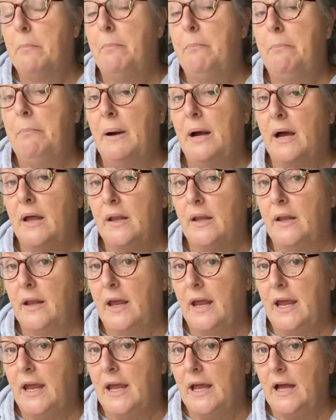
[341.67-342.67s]
but
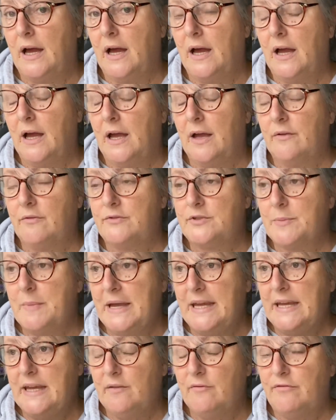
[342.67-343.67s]
to
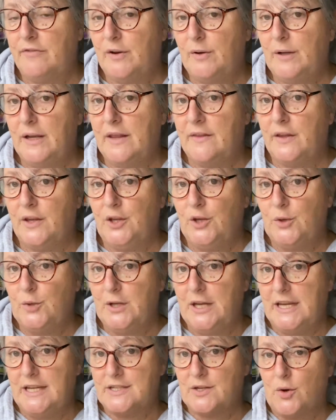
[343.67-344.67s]
make it in faux leather you
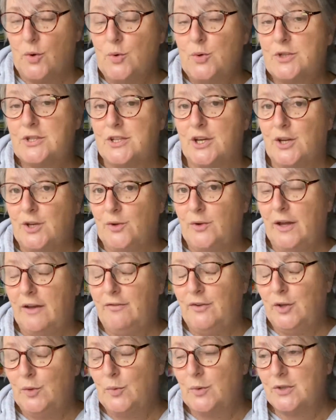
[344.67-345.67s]
need also,
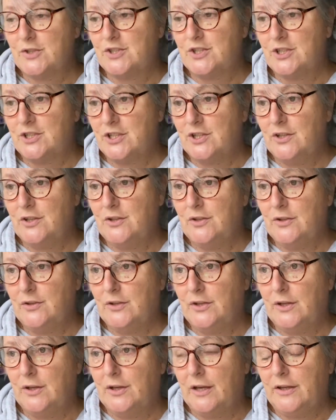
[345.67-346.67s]
if you want to do,
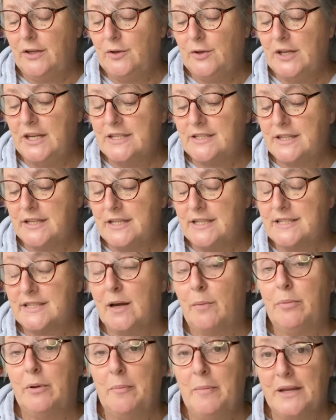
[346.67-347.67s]
you need the
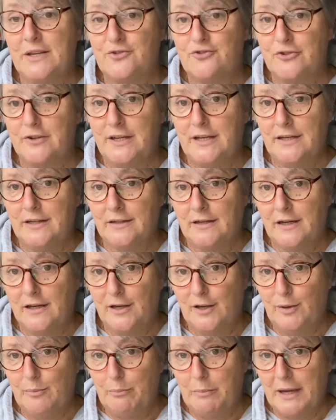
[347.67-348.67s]
supplementary
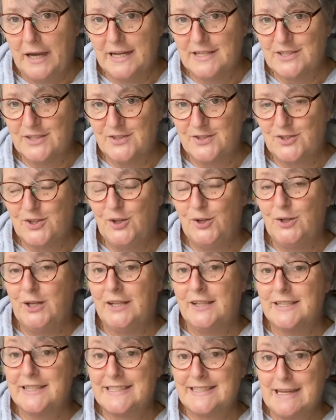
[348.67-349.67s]
pattern. So you
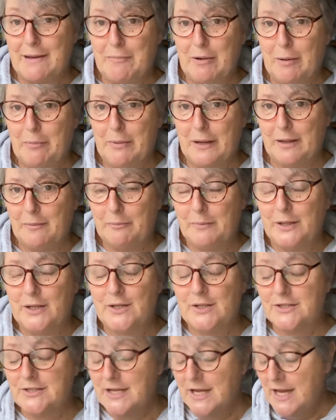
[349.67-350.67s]
need the step up pattern,
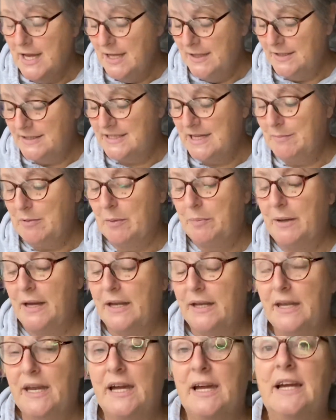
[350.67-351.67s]
because the step up
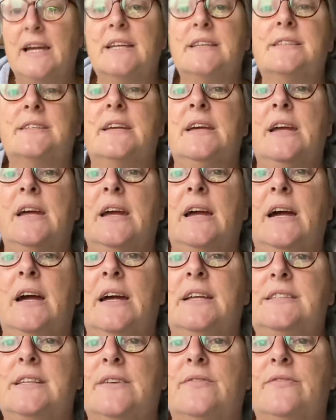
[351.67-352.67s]
pattern has
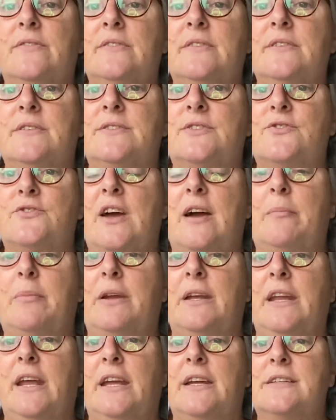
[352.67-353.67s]
a different strap
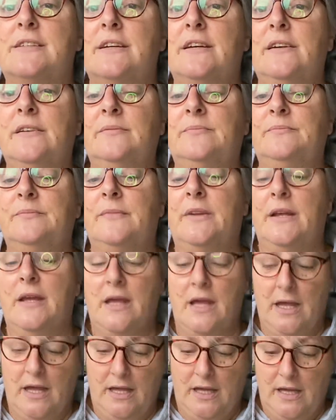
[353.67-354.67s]
connector.
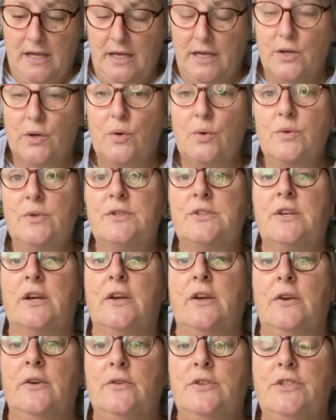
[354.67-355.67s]
It
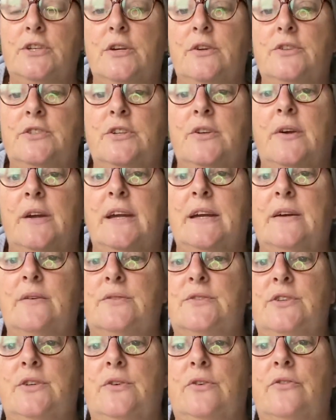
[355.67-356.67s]
also shows you how
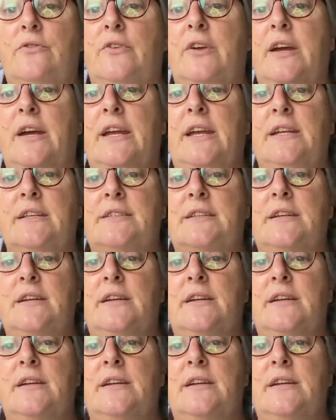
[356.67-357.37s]
to create